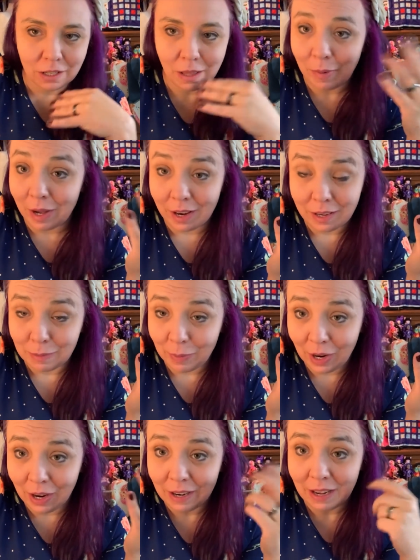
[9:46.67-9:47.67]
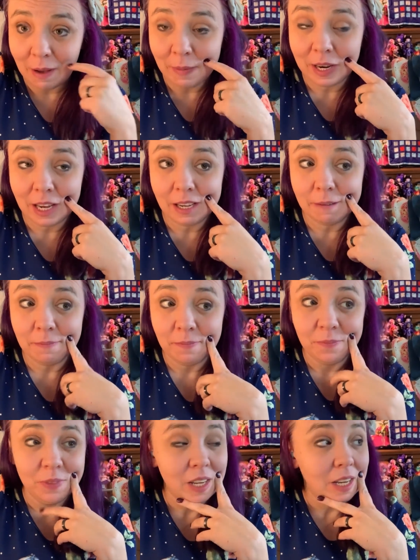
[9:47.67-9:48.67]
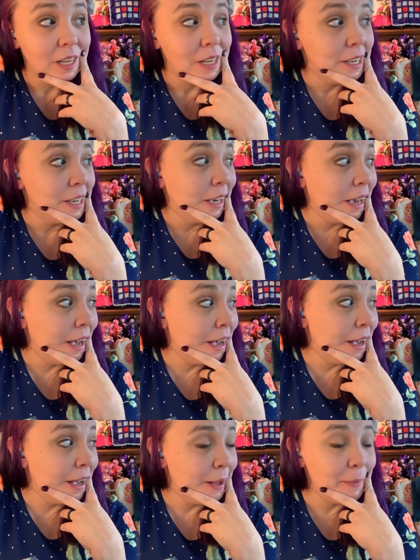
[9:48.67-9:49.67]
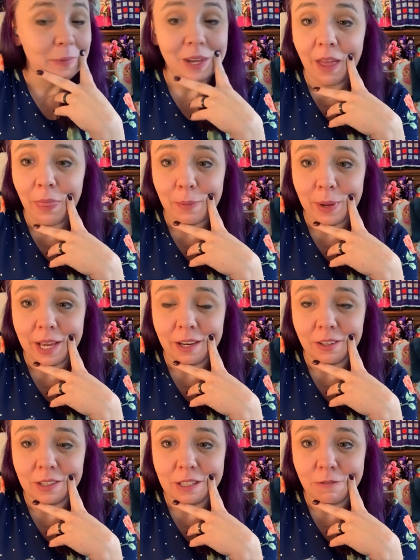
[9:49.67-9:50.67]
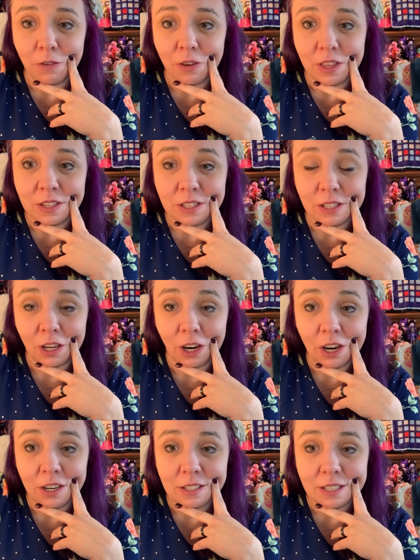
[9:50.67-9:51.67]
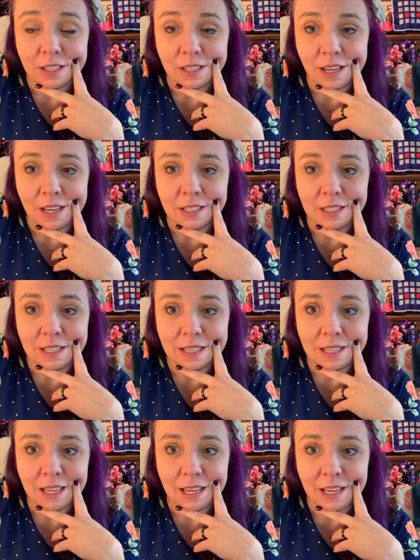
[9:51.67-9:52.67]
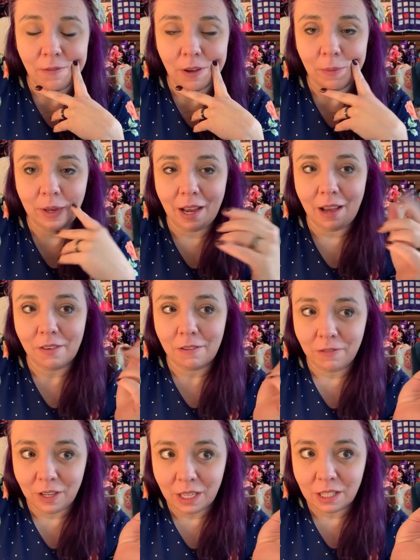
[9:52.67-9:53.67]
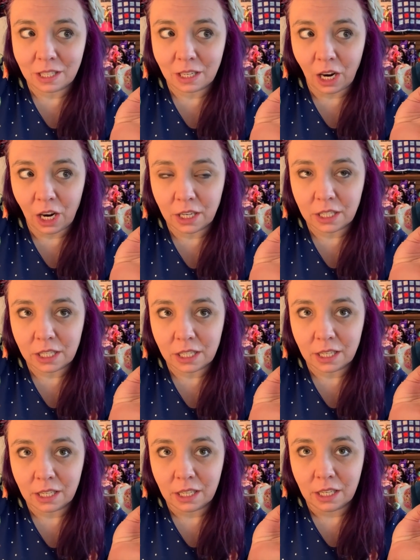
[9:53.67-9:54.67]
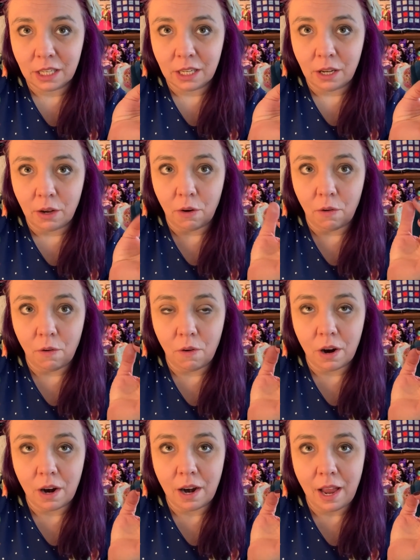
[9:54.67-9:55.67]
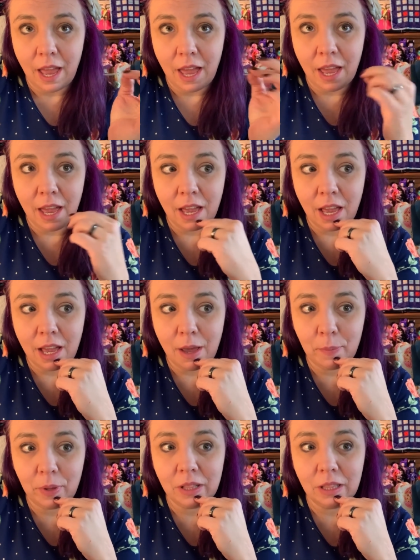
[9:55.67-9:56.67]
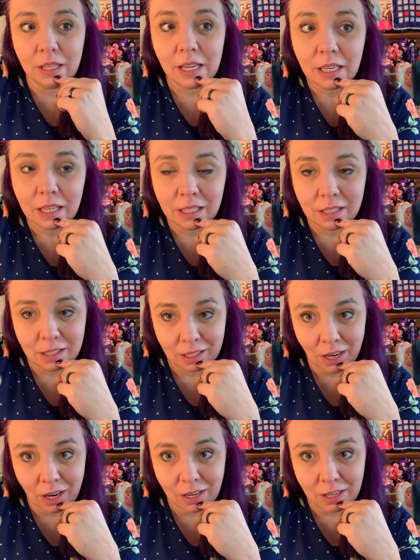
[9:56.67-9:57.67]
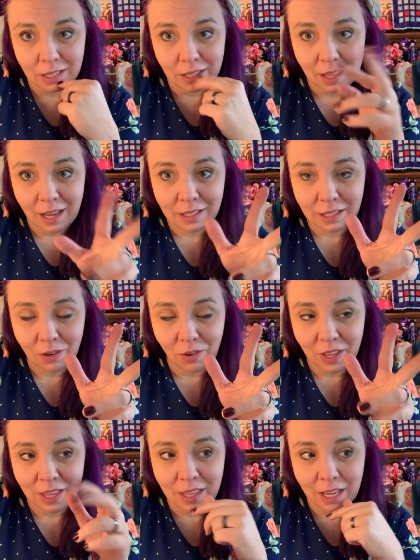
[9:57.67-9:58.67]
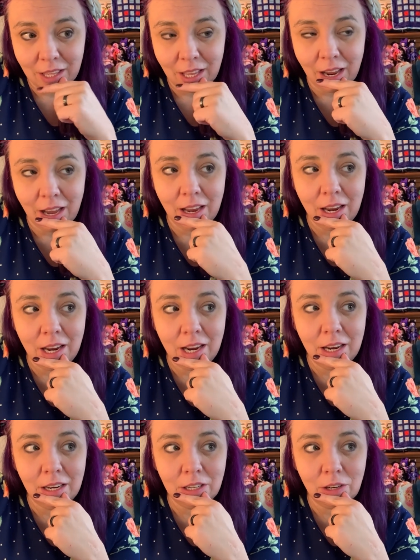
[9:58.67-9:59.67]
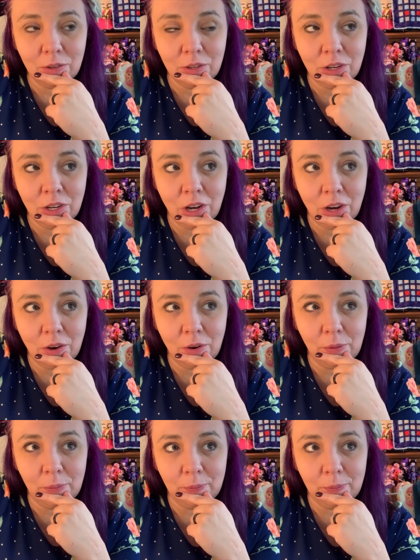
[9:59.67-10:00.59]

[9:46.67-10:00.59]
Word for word: the bodice part, I'm gonna um, cut the panels for the skirt and see if I'm gonna have a fitted skirt or a pleated skirt. That's the only thing that I don't know.